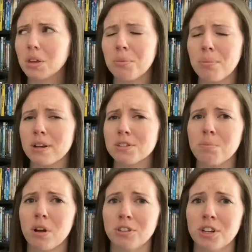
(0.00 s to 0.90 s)
Belle's
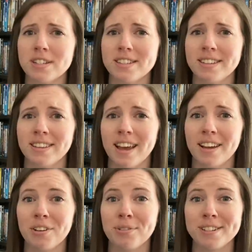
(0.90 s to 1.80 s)
ball dress in
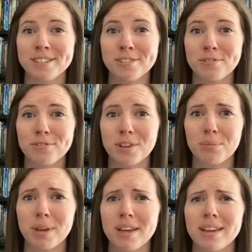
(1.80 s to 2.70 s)
that original
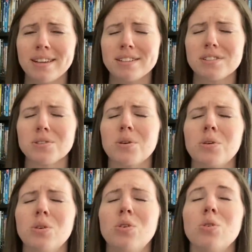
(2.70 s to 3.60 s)
film is so
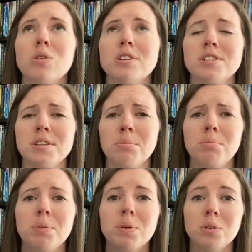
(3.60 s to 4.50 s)
gorgeous and
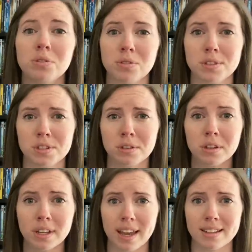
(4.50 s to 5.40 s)
beautiful to
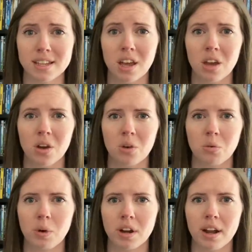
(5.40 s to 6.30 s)
look at,
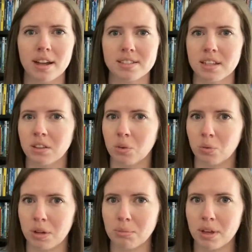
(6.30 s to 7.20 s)
whereas in the
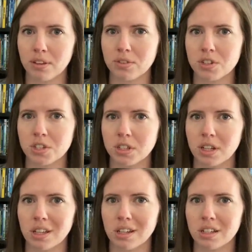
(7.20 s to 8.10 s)
remake version,
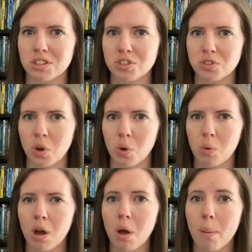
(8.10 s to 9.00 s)
it is
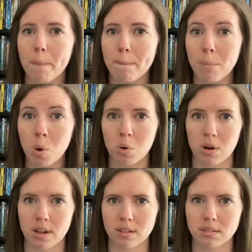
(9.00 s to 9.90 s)
so
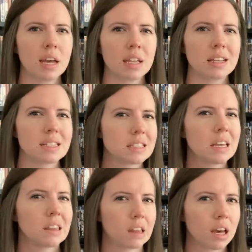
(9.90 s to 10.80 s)
boring. They
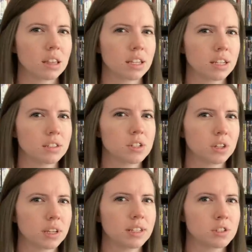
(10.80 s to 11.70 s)
say that they
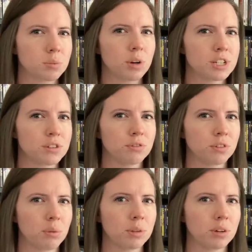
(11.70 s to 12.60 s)
took inspiration
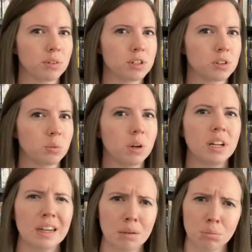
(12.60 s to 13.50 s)
from the original one
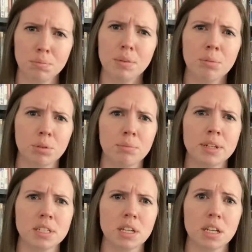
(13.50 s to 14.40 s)
and
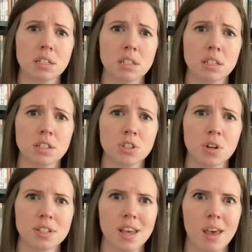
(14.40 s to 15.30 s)
implemented it into this
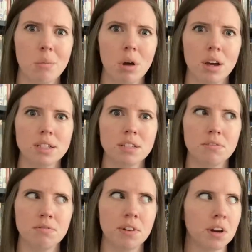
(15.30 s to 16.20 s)
dress, but I
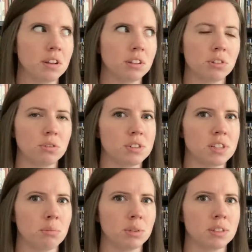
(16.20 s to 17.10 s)
see very little
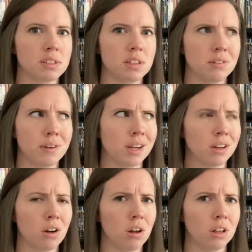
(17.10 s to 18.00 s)
resemblance, if any at
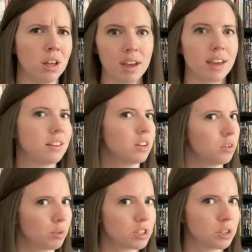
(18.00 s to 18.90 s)
all. In the
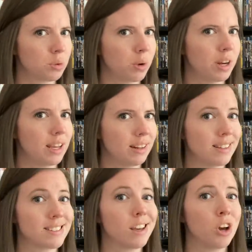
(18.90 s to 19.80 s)
original one, it
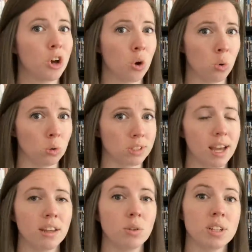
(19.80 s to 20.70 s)
is gold,
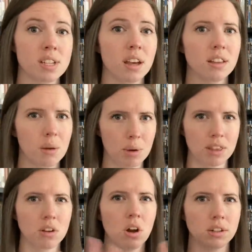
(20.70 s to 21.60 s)
and you can tell that by the
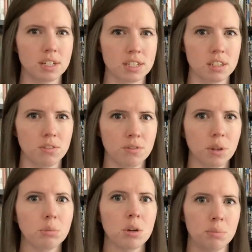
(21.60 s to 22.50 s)
context of the
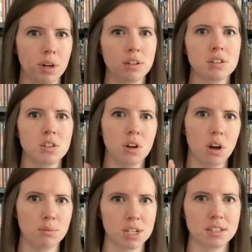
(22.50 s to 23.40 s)
film compared to
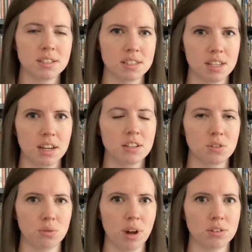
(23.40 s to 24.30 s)
objects and settings
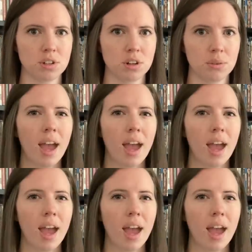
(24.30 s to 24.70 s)
around her.